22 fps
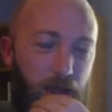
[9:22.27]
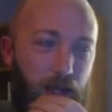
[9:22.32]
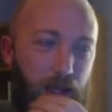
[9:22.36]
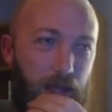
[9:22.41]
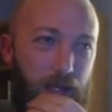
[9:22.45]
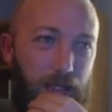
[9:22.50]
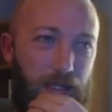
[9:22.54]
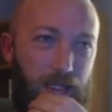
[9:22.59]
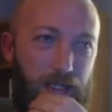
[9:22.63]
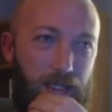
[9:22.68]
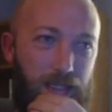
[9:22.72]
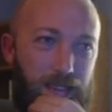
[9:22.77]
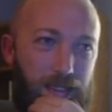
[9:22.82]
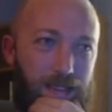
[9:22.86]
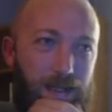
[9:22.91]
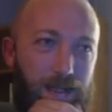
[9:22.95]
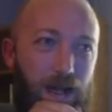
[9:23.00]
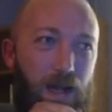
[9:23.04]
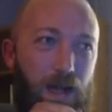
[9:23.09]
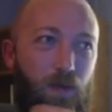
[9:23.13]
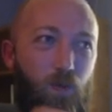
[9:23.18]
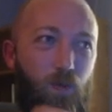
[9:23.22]
and it's
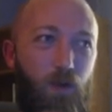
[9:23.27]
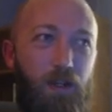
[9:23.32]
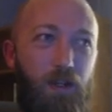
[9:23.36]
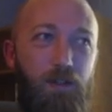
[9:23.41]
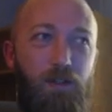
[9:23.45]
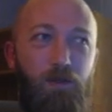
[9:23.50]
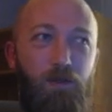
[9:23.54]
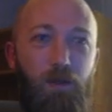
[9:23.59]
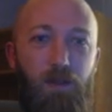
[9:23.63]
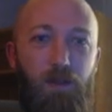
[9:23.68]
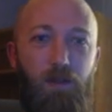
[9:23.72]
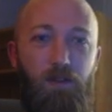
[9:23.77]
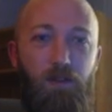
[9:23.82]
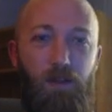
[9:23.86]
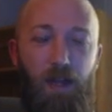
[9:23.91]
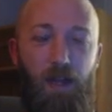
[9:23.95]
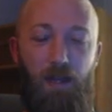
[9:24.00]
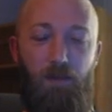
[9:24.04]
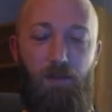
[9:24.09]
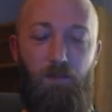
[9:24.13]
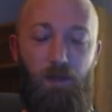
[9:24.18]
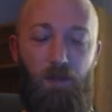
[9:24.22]
not written with the
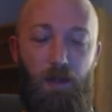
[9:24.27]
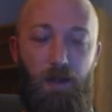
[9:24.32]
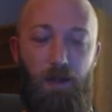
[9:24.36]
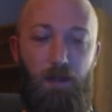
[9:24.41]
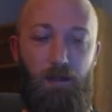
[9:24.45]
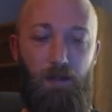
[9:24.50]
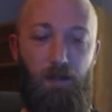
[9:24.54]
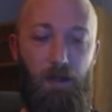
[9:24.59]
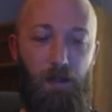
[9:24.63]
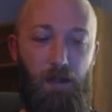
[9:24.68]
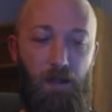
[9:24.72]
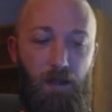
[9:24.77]
same like